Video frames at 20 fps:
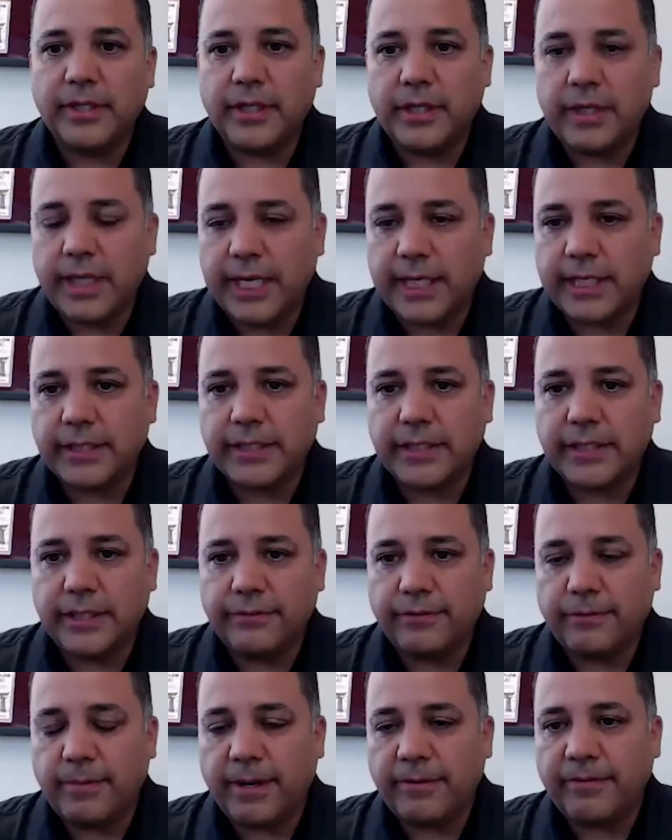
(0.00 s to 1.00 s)
a legacy
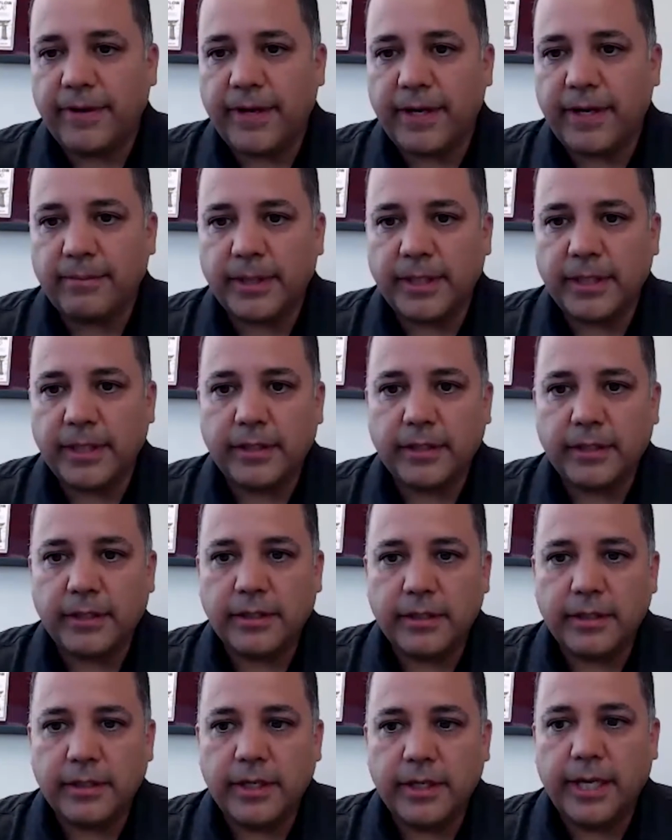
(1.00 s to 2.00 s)
for my family
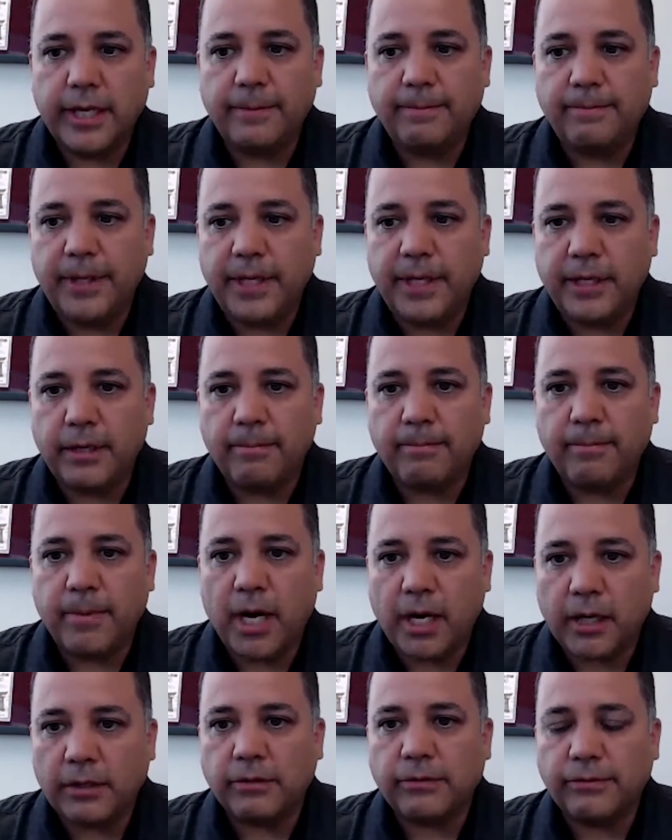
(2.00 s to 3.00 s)
and being a
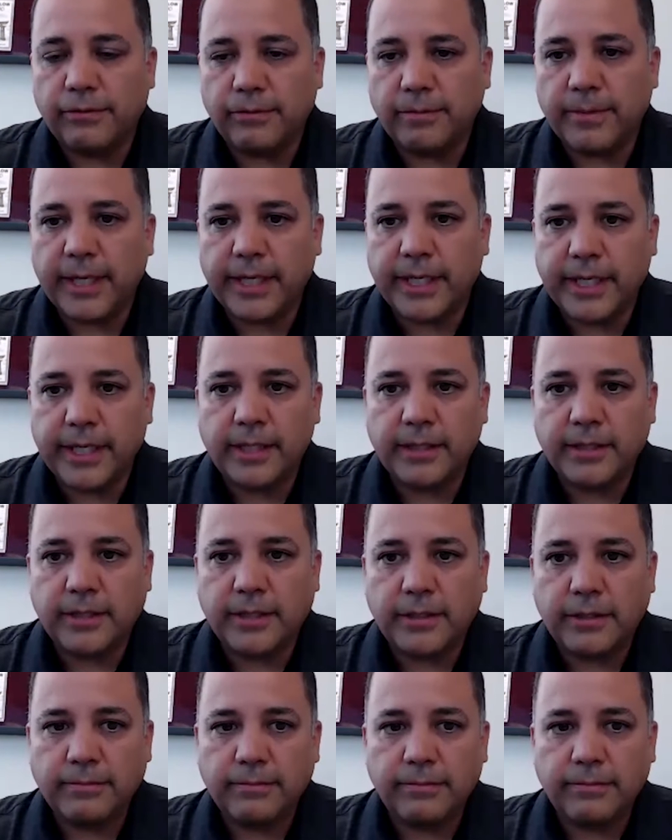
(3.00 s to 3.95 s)
model for my kids.